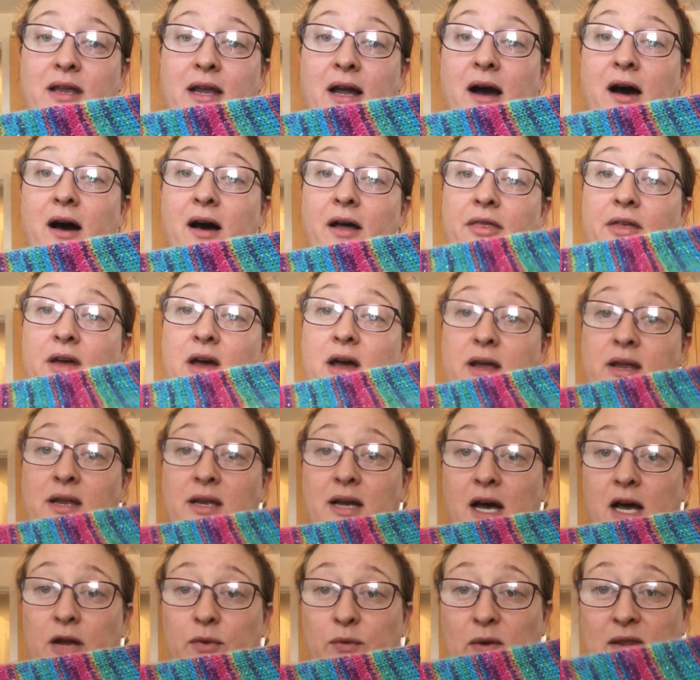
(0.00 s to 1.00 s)
the other
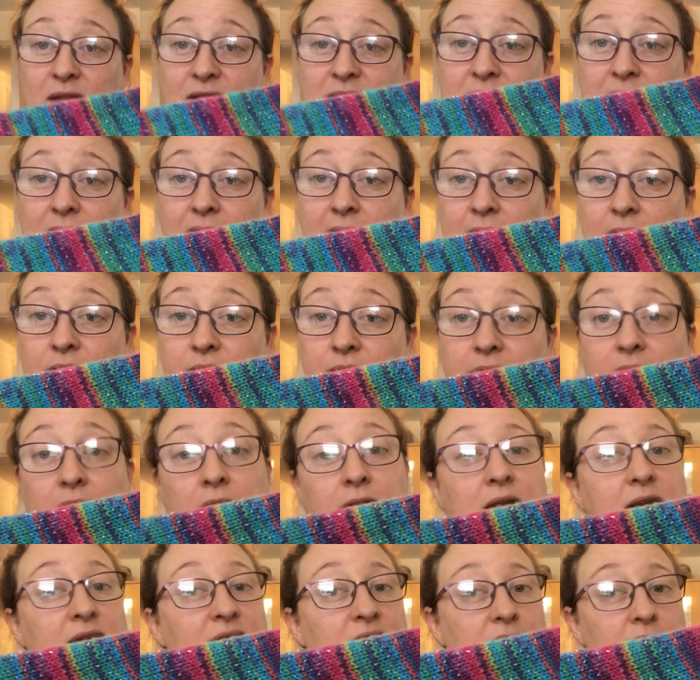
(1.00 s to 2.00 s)
yarn with Stellina in
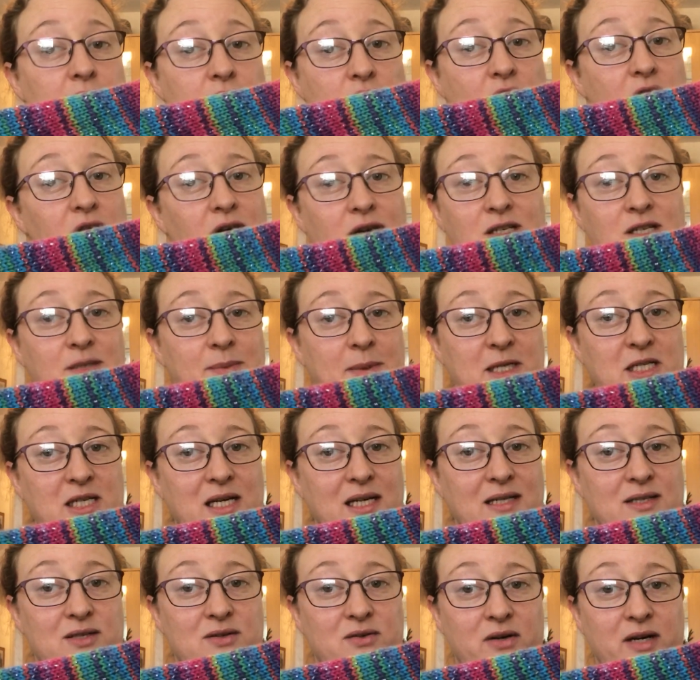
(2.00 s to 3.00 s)
it, these are not
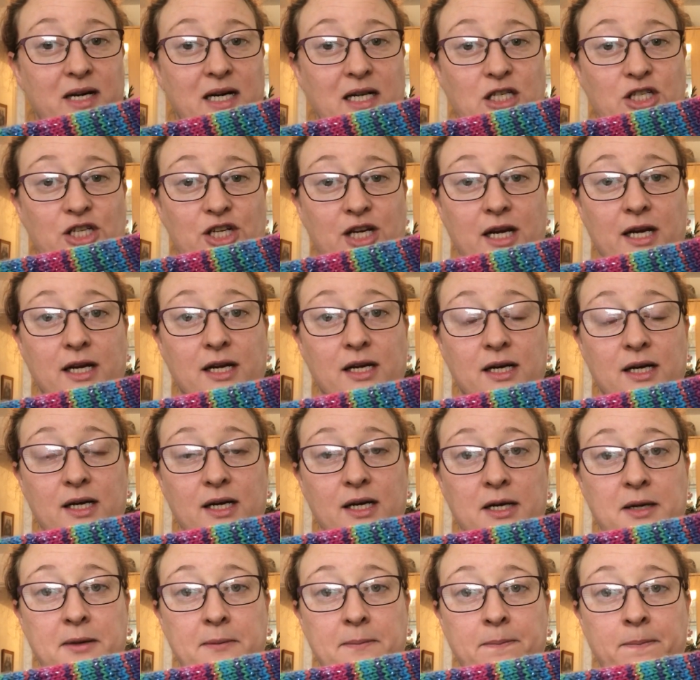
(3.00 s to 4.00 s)
especially scratchy.
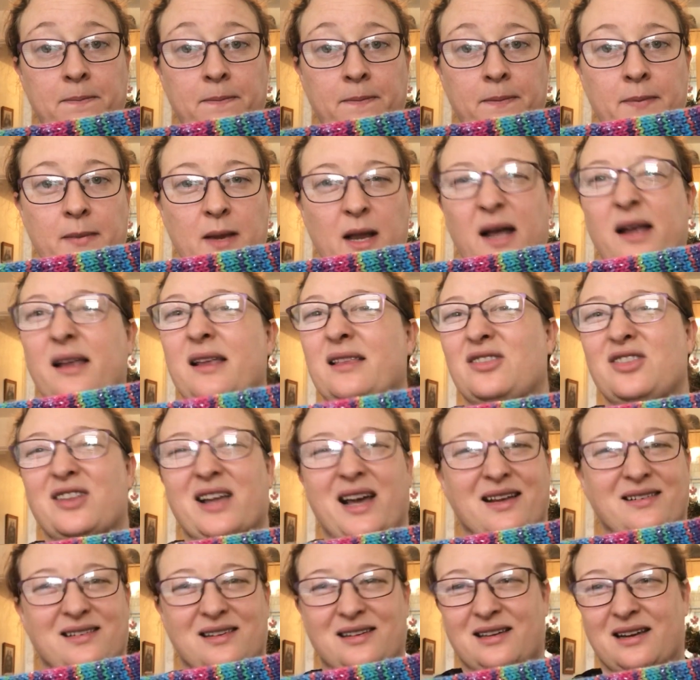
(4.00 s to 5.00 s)

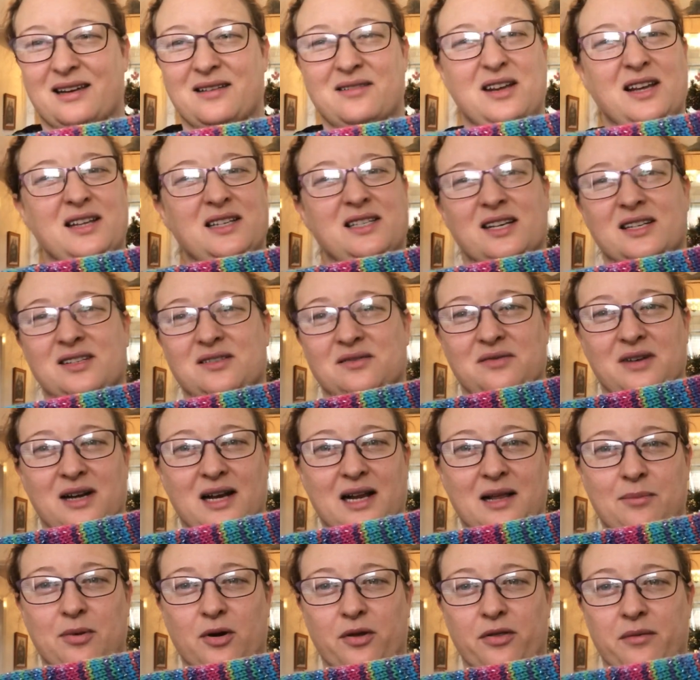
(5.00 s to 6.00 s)
As I say, it doesn't
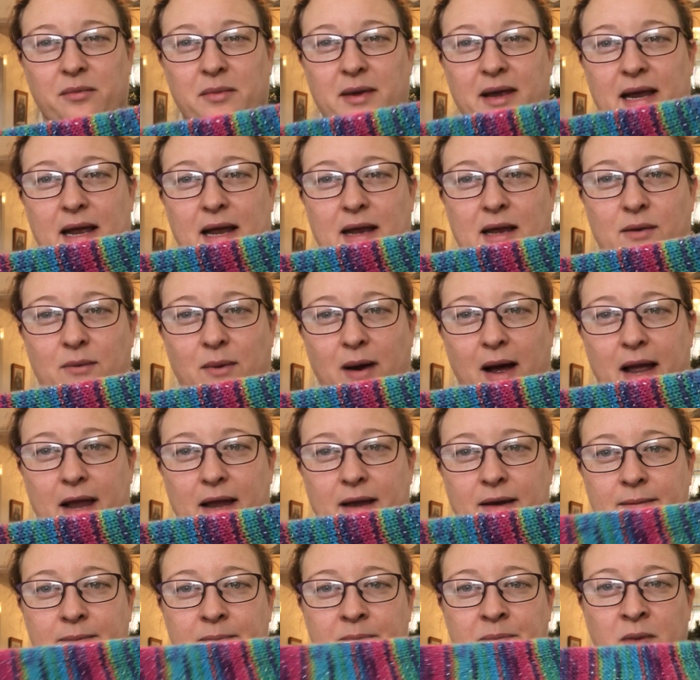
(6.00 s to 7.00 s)
really bother me anyway.
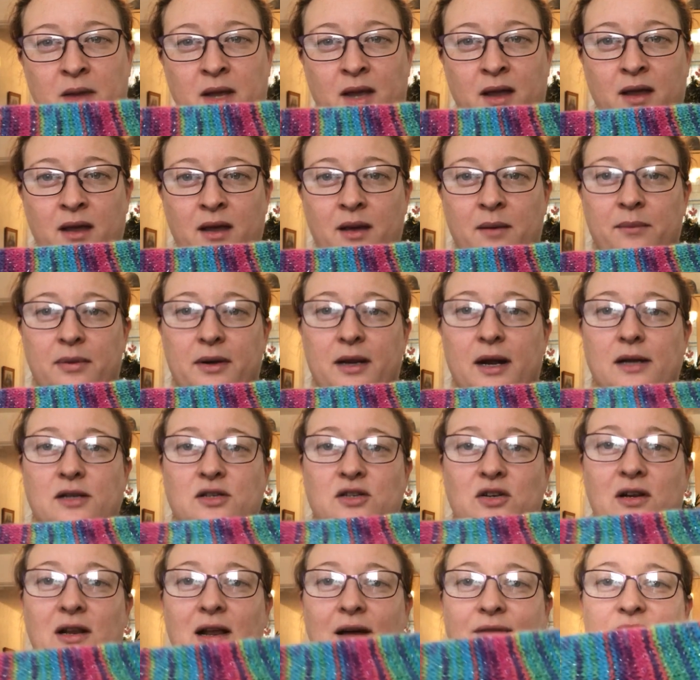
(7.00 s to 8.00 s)
But I
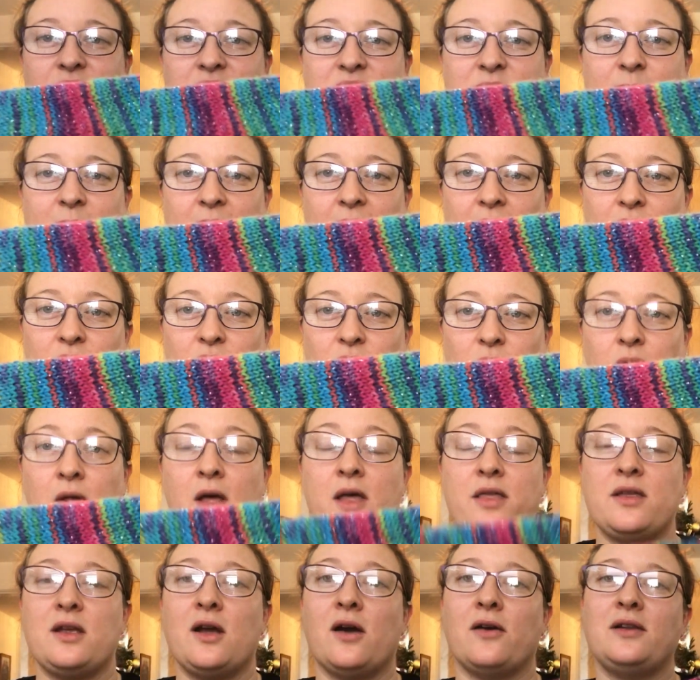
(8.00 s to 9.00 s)
do love the sparkle.
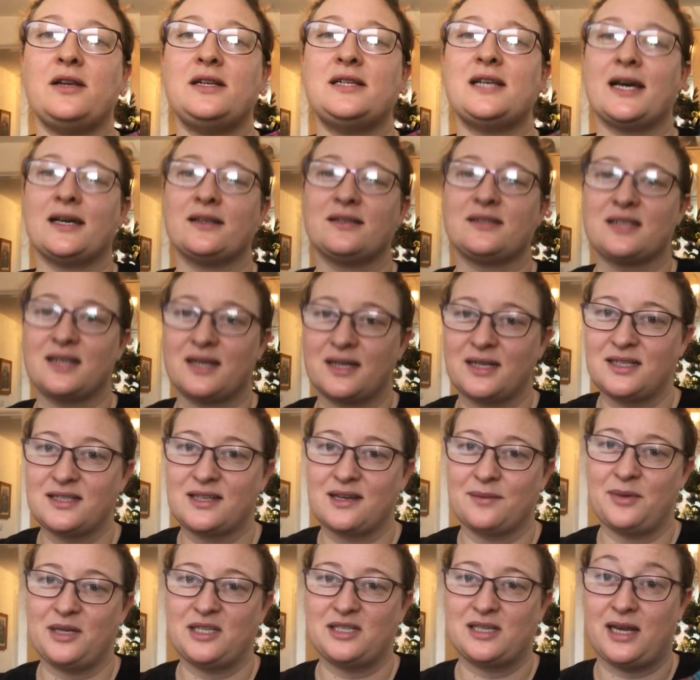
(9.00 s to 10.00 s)
The only downside is
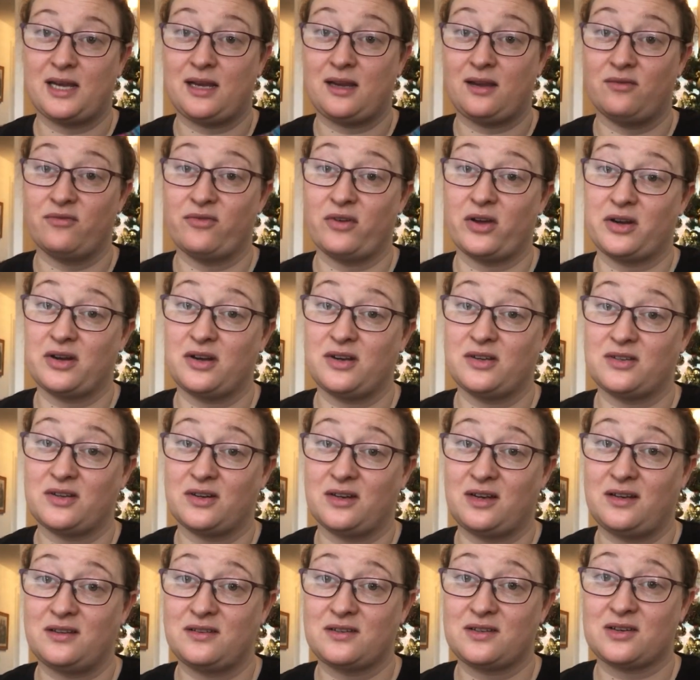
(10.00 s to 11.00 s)
I've been taking photos
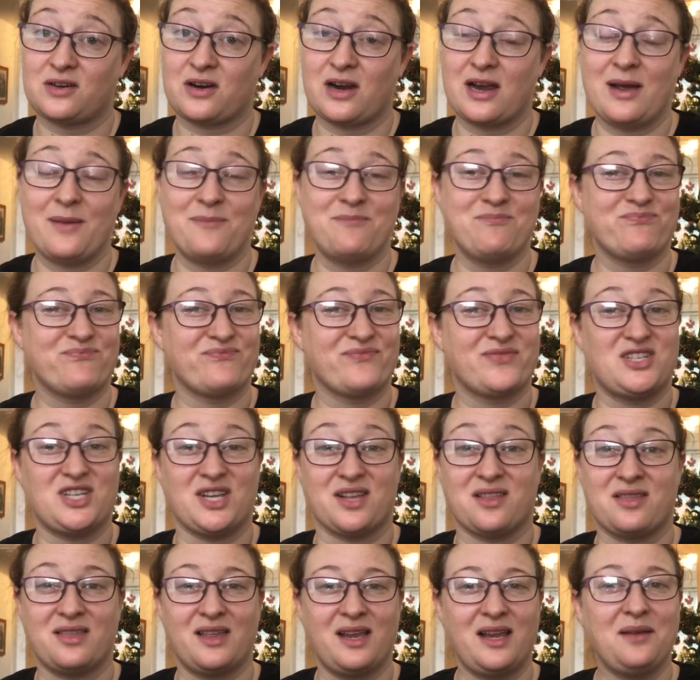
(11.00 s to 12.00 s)
on Instagram. Do
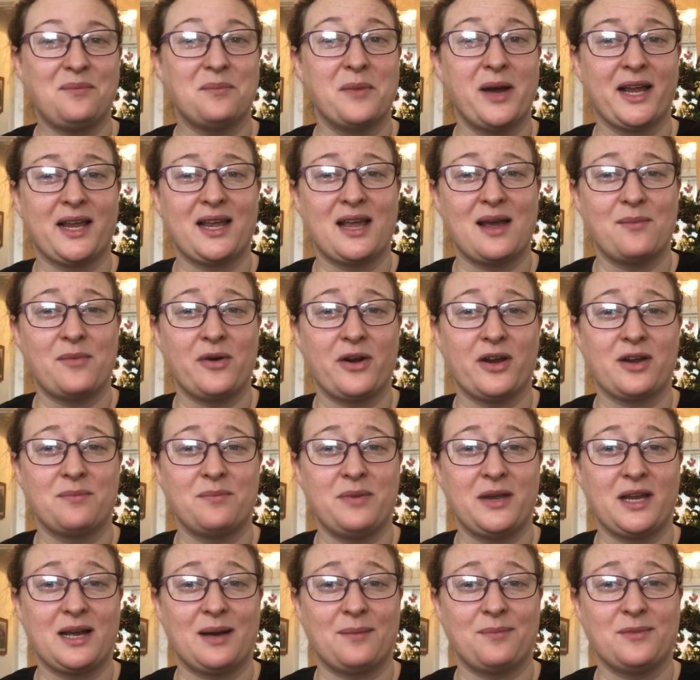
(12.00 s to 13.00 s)
you think my camera can
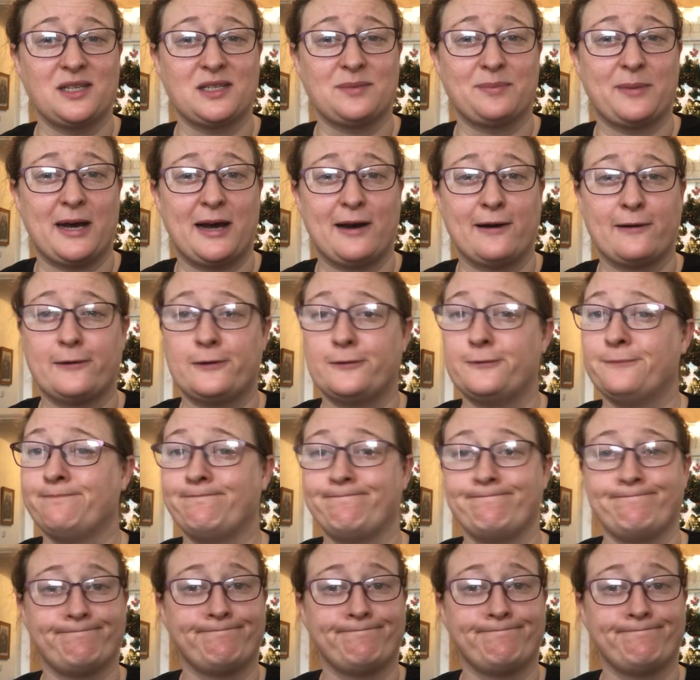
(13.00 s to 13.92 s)
pick up the sparkle?